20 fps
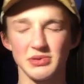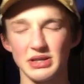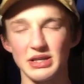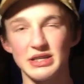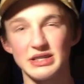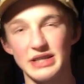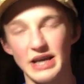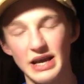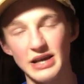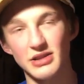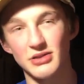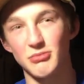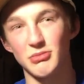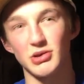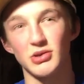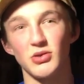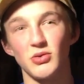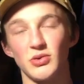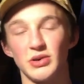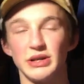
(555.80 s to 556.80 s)

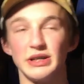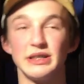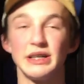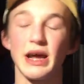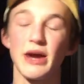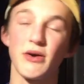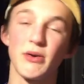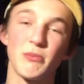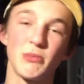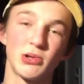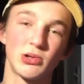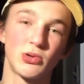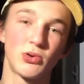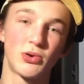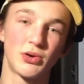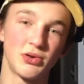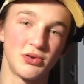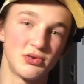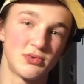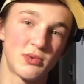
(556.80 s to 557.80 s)

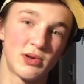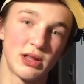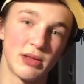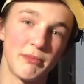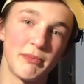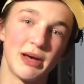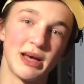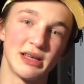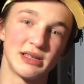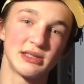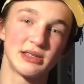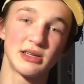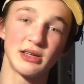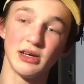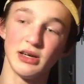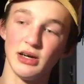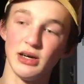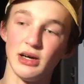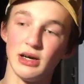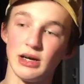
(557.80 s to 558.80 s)
McLaurin, who's
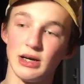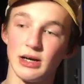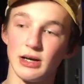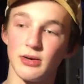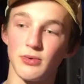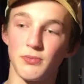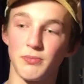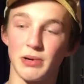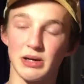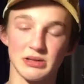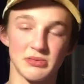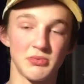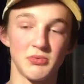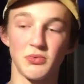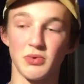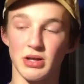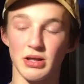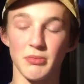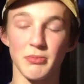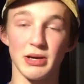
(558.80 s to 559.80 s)
possibly
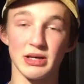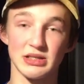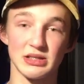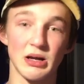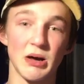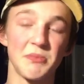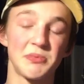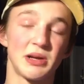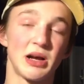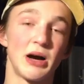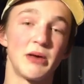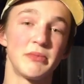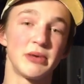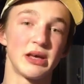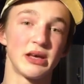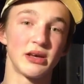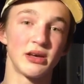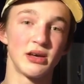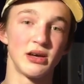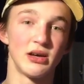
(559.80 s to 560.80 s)
one of the best
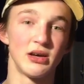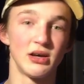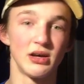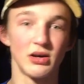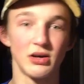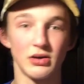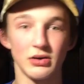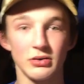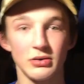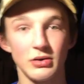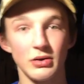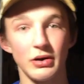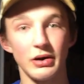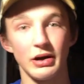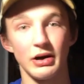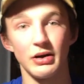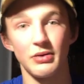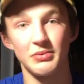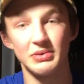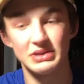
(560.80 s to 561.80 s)
upcoming
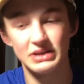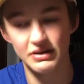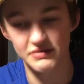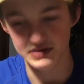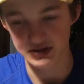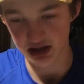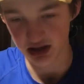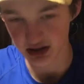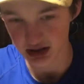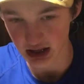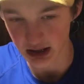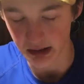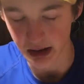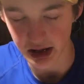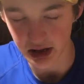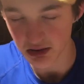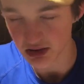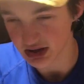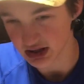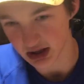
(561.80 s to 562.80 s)
receivers in the game.
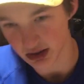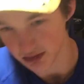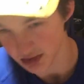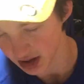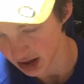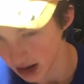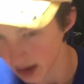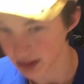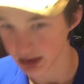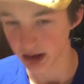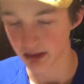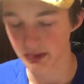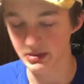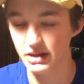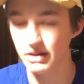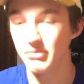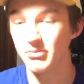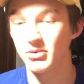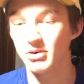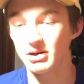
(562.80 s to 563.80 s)
I know he's not really upcoming
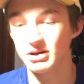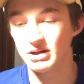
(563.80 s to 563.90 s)
anymore